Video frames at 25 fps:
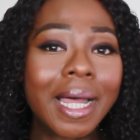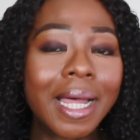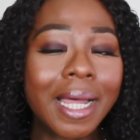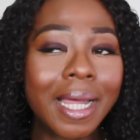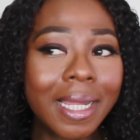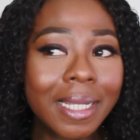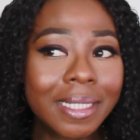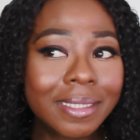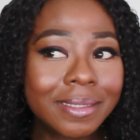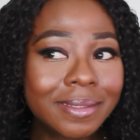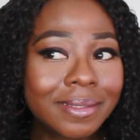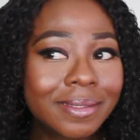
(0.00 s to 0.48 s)

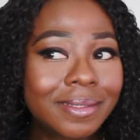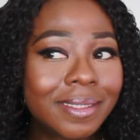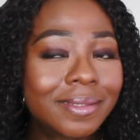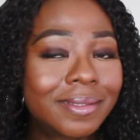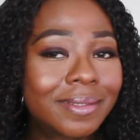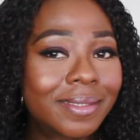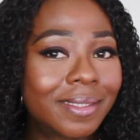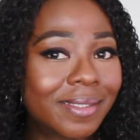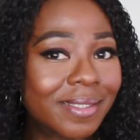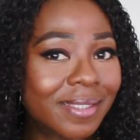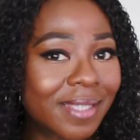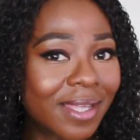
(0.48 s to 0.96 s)
And the
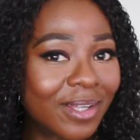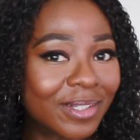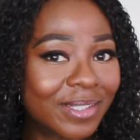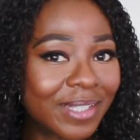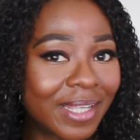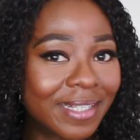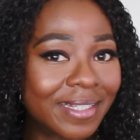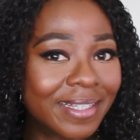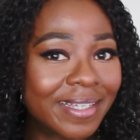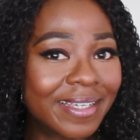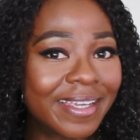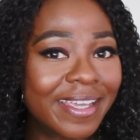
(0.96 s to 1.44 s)
discount
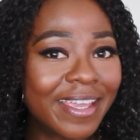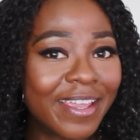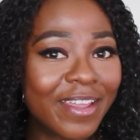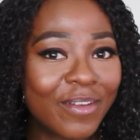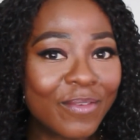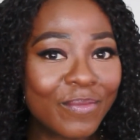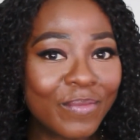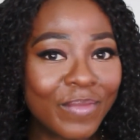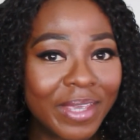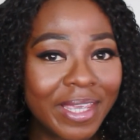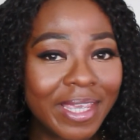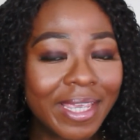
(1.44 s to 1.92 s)
that they
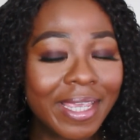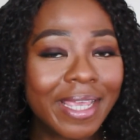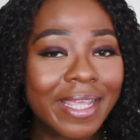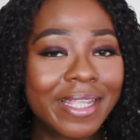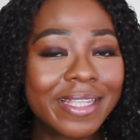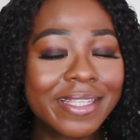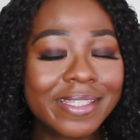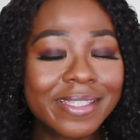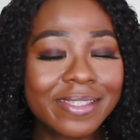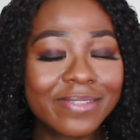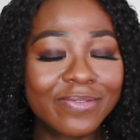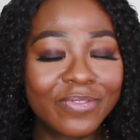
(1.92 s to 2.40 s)
gave me
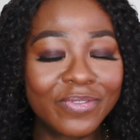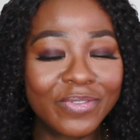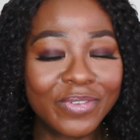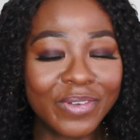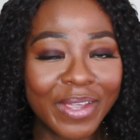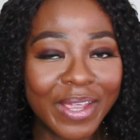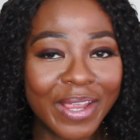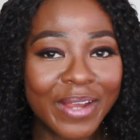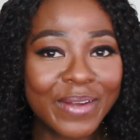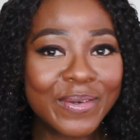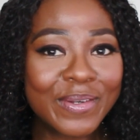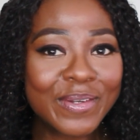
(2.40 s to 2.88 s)
is
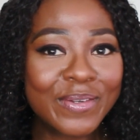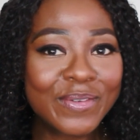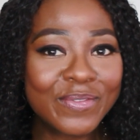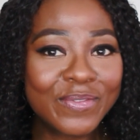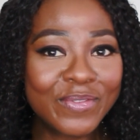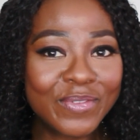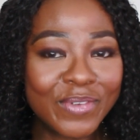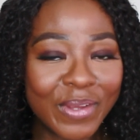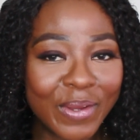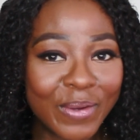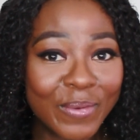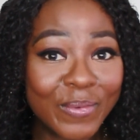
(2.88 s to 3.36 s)
very
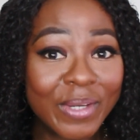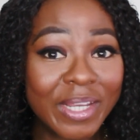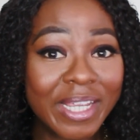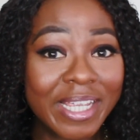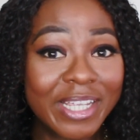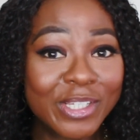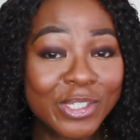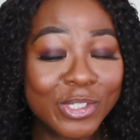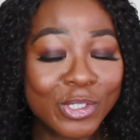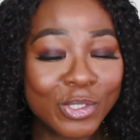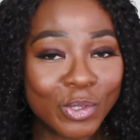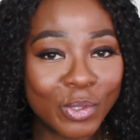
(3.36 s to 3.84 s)

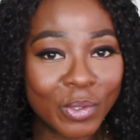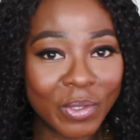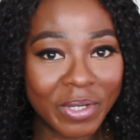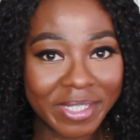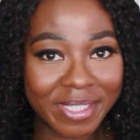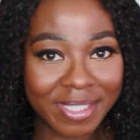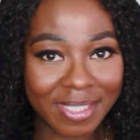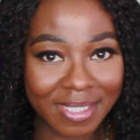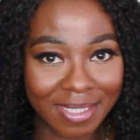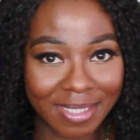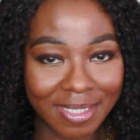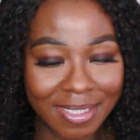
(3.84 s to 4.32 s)

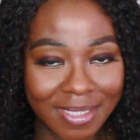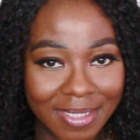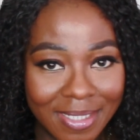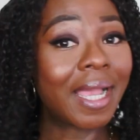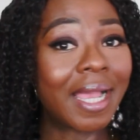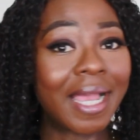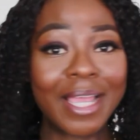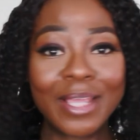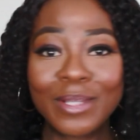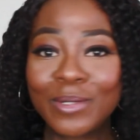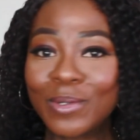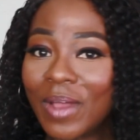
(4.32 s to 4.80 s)
interesting.
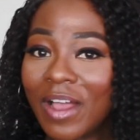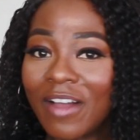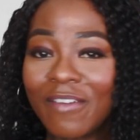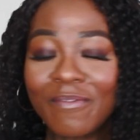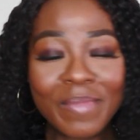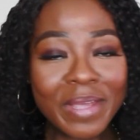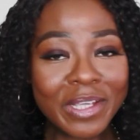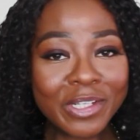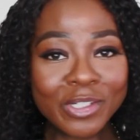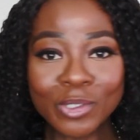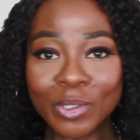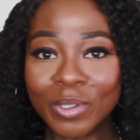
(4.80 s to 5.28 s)
I know I've
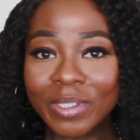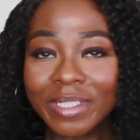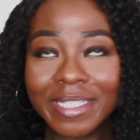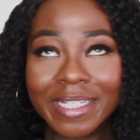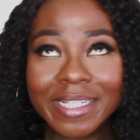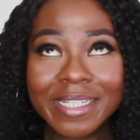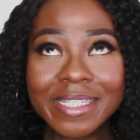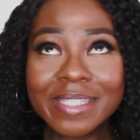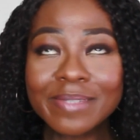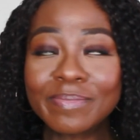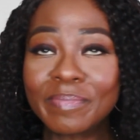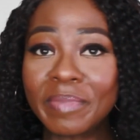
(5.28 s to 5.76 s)
mentioned
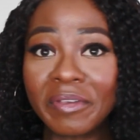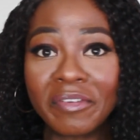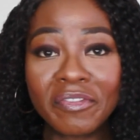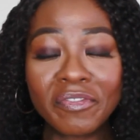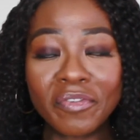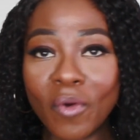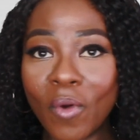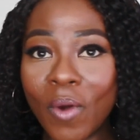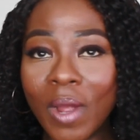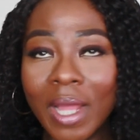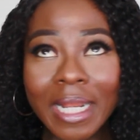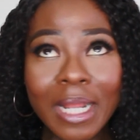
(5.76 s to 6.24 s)
this
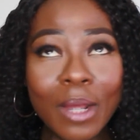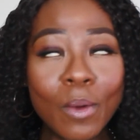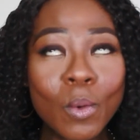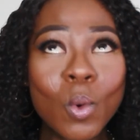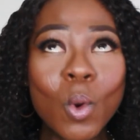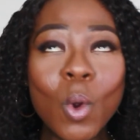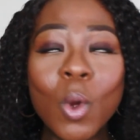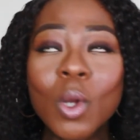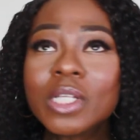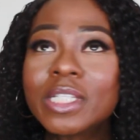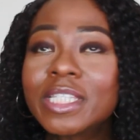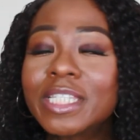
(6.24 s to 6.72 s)
before and I
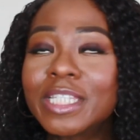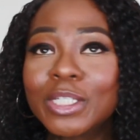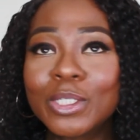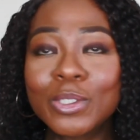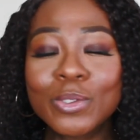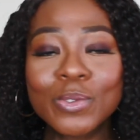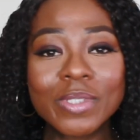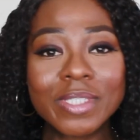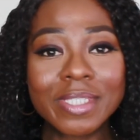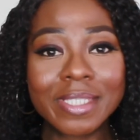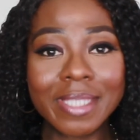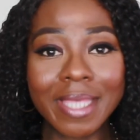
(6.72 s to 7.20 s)
will
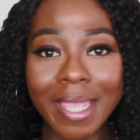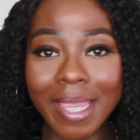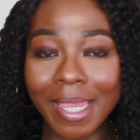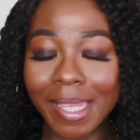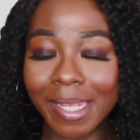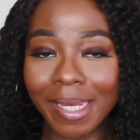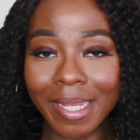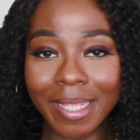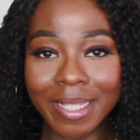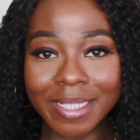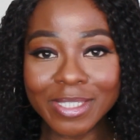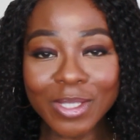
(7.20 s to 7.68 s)
continue
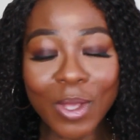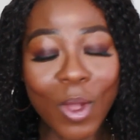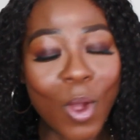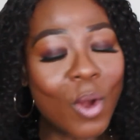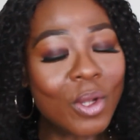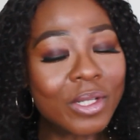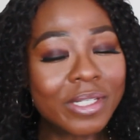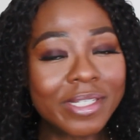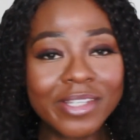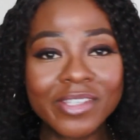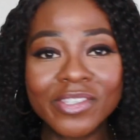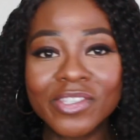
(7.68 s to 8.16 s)
saying it.
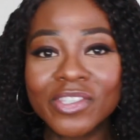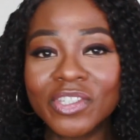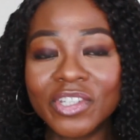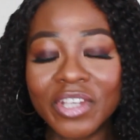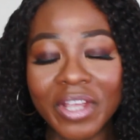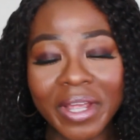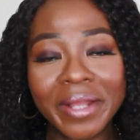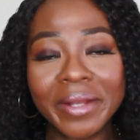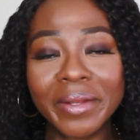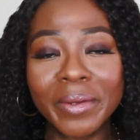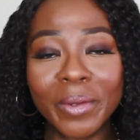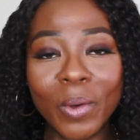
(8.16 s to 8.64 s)
On this
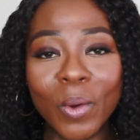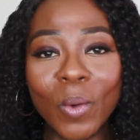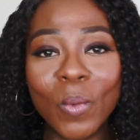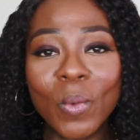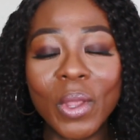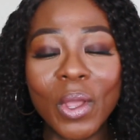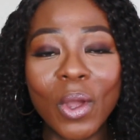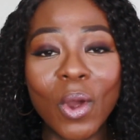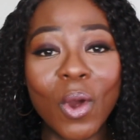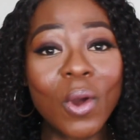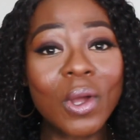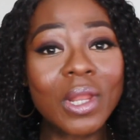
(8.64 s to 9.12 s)
channel,
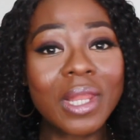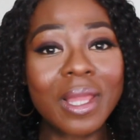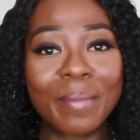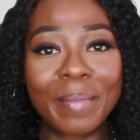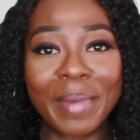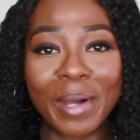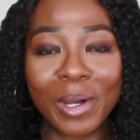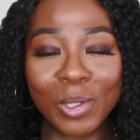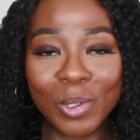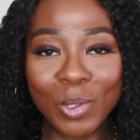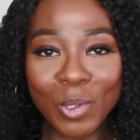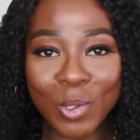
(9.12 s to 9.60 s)
we are all
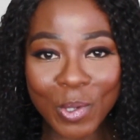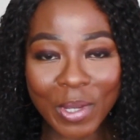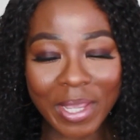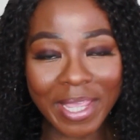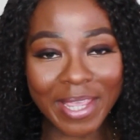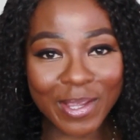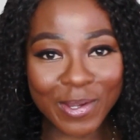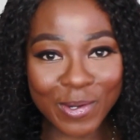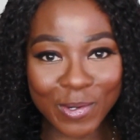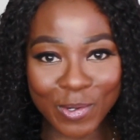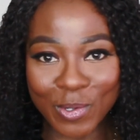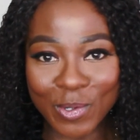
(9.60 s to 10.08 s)
about
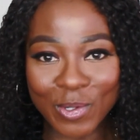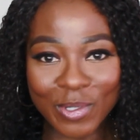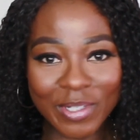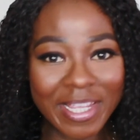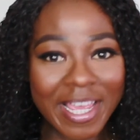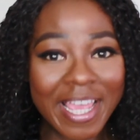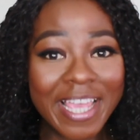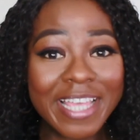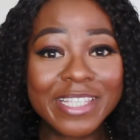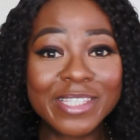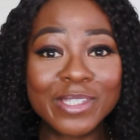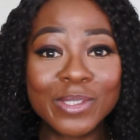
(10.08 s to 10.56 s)
looking
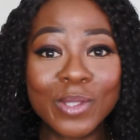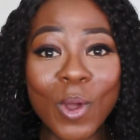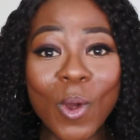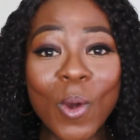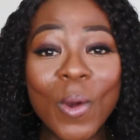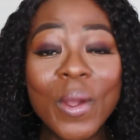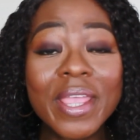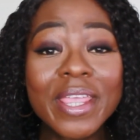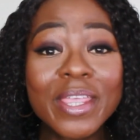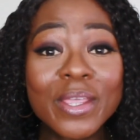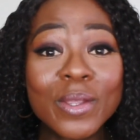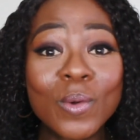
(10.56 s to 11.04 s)
good is
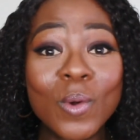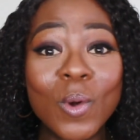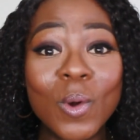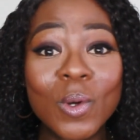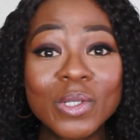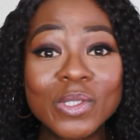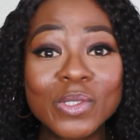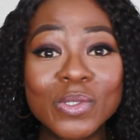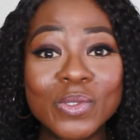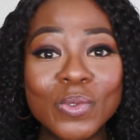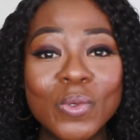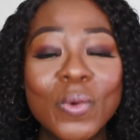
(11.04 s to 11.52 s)
not
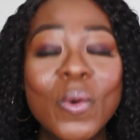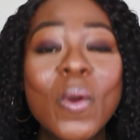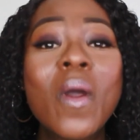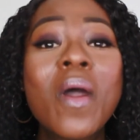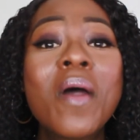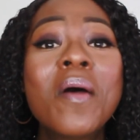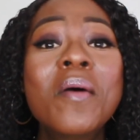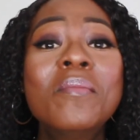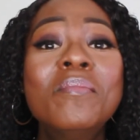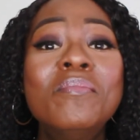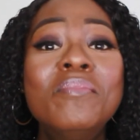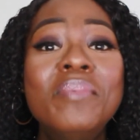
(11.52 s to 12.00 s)
equal to
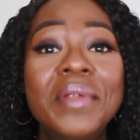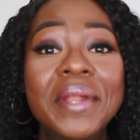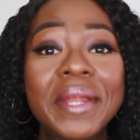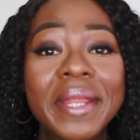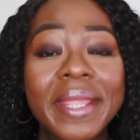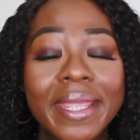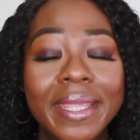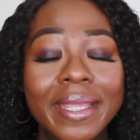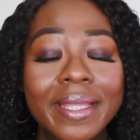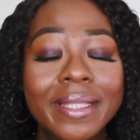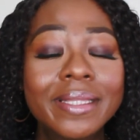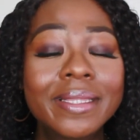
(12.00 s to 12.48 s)

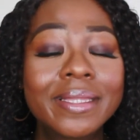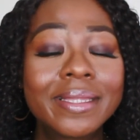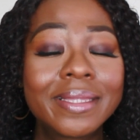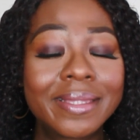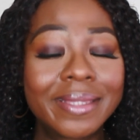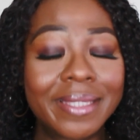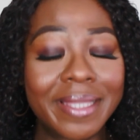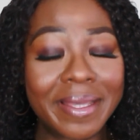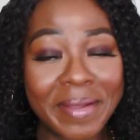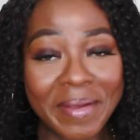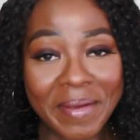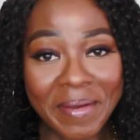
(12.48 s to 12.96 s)
breaking
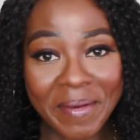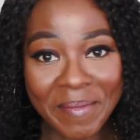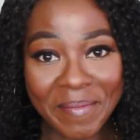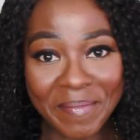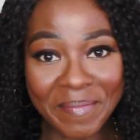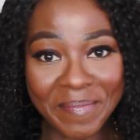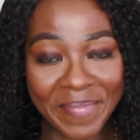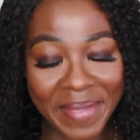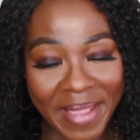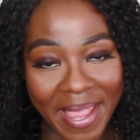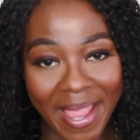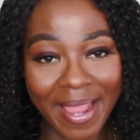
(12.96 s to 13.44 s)
the
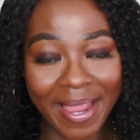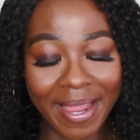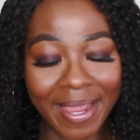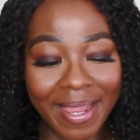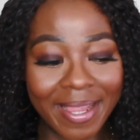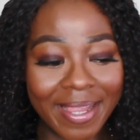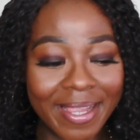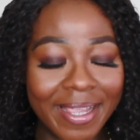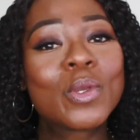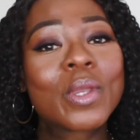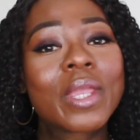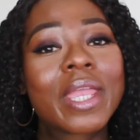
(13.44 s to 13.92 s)

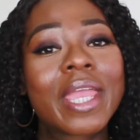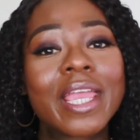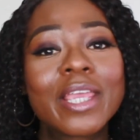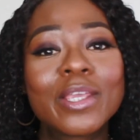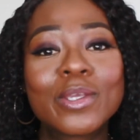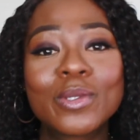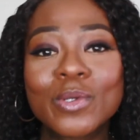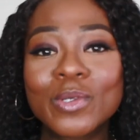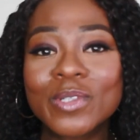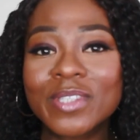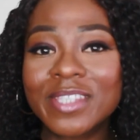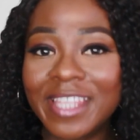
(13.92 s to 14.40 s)
bank. You can
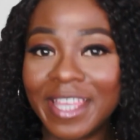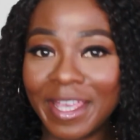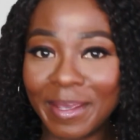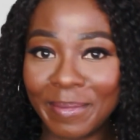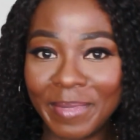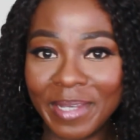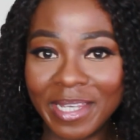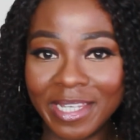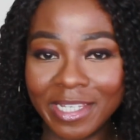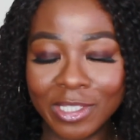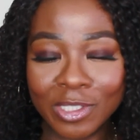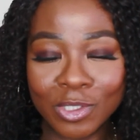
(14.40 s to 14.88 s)
use
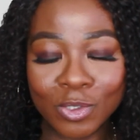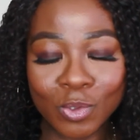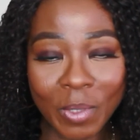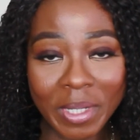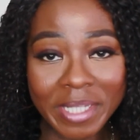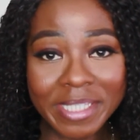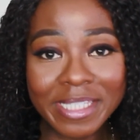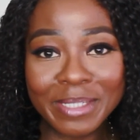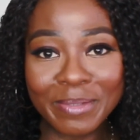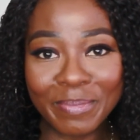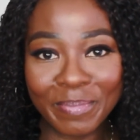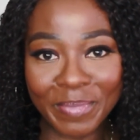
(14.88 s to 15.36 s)
Demi
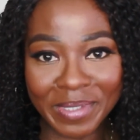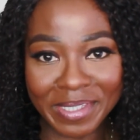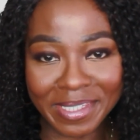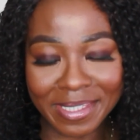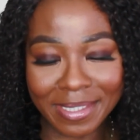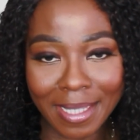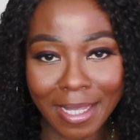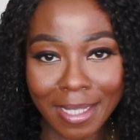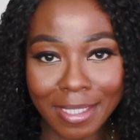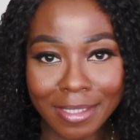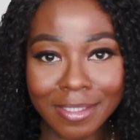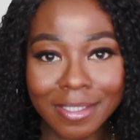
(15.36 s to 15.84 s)

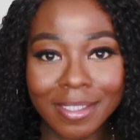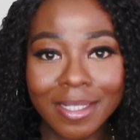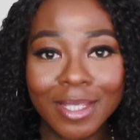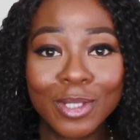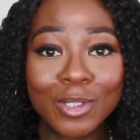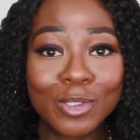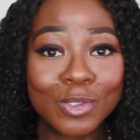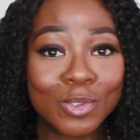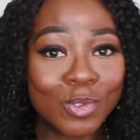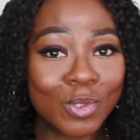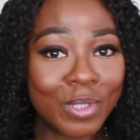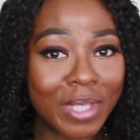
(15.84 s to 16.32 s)

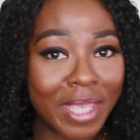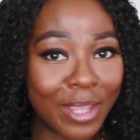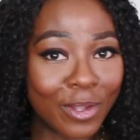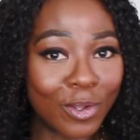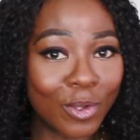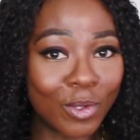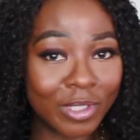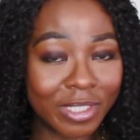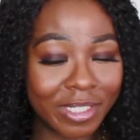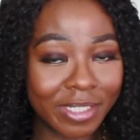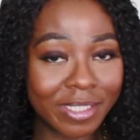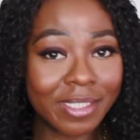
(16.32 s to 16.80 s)
20% to get
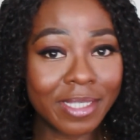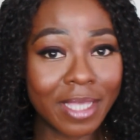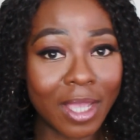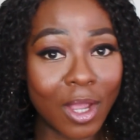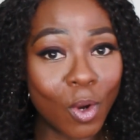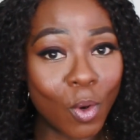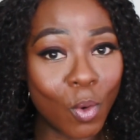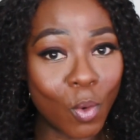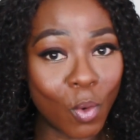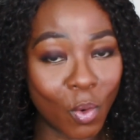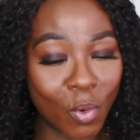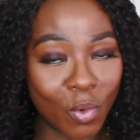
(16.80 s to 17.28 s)
your
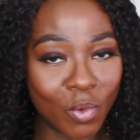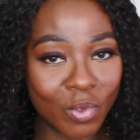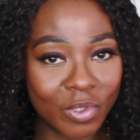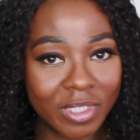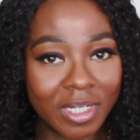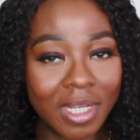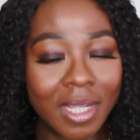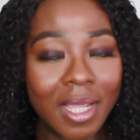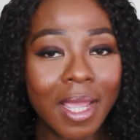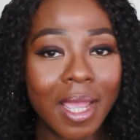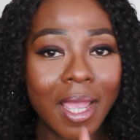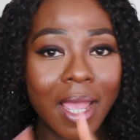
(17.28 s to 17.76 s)
discount code.